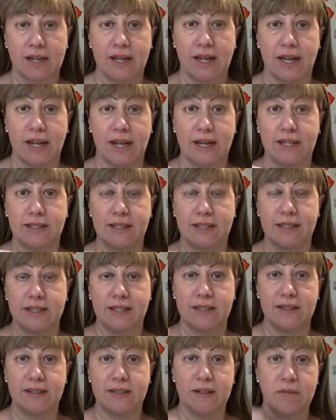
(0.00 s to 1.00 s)
and
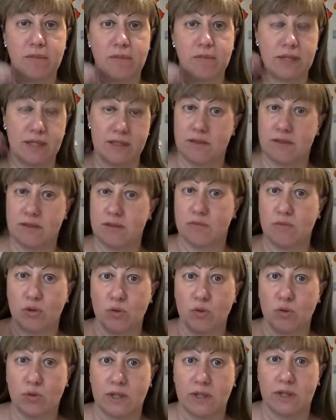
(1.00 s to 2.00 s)
he, the medium,
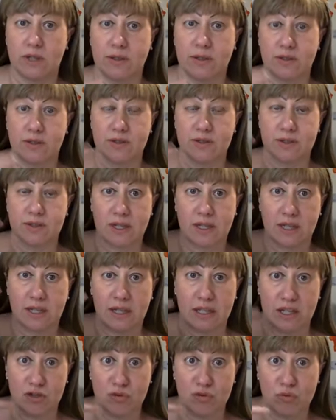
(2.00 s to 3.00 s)
Lucanus,
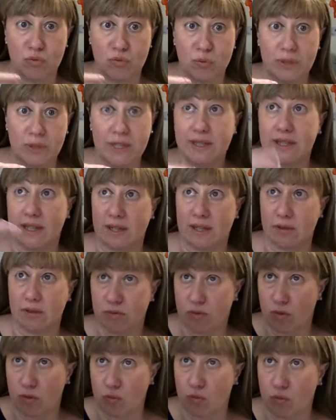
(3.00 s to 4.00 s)
he's reading
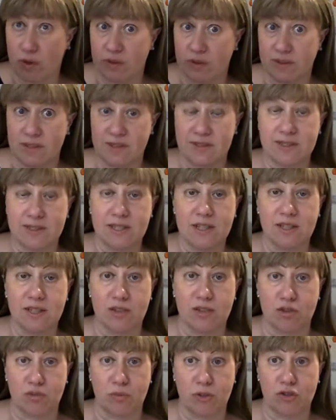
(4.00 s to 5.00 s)
from what he's seeing
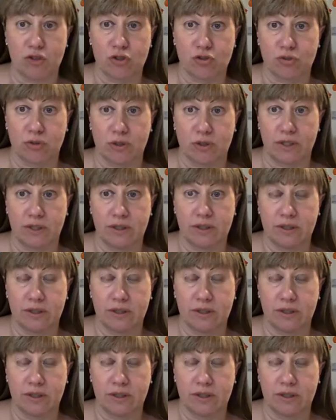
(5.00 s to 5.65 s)
spiritually.